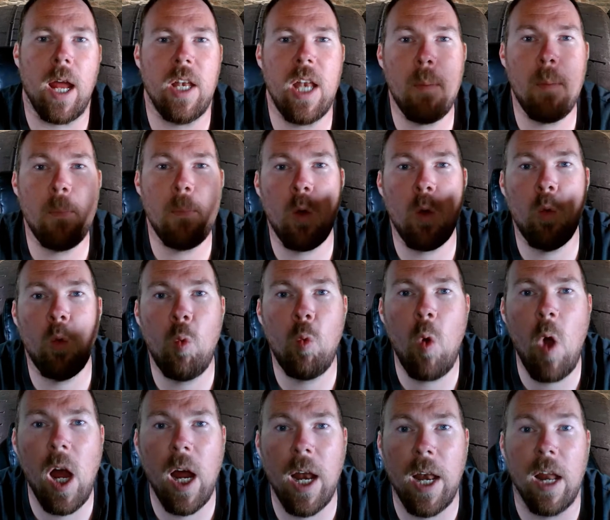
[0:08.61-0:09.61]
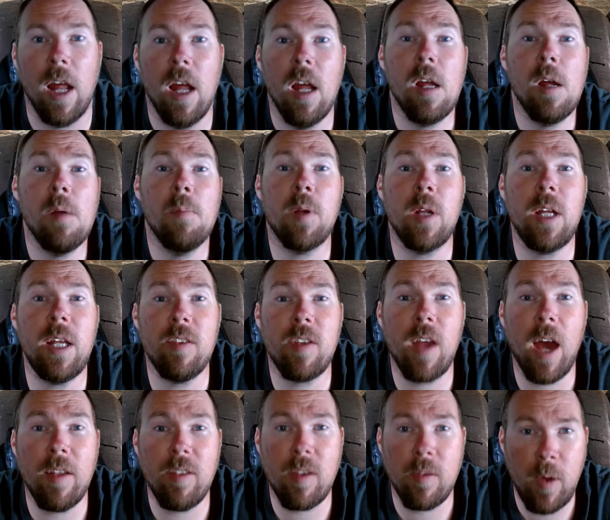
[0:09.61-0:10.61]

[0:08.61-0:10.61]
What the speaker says: Number one, please, guys,